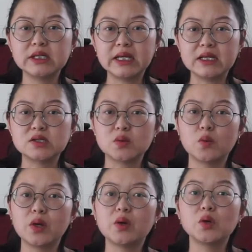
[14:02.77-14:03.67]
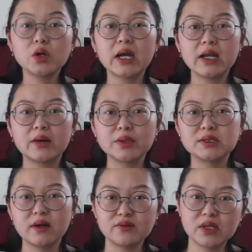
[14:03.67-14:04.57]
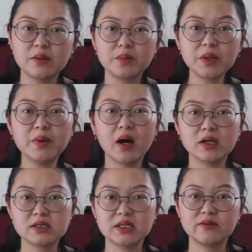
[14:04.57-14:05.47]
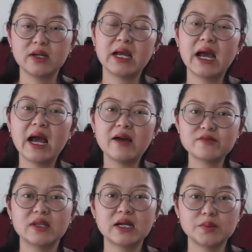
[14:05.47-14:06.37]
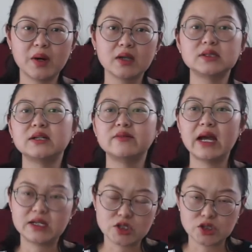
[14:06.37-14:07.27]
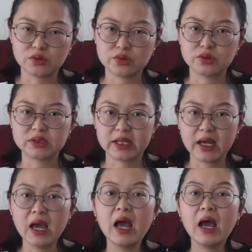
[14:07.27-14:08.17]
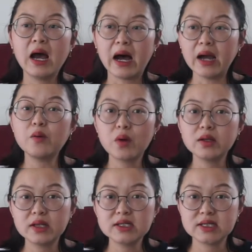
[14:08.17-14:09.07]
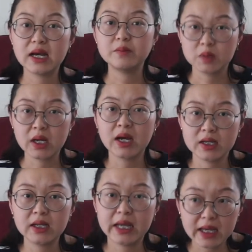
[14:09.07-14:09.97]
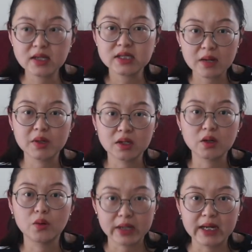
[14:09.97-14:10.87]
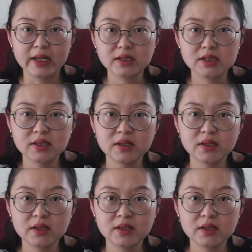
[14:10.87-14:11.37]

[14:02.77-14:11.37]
is, we look at ourselves and be positive and have that positive attitude to say, I want this, and I'm gonna go get it.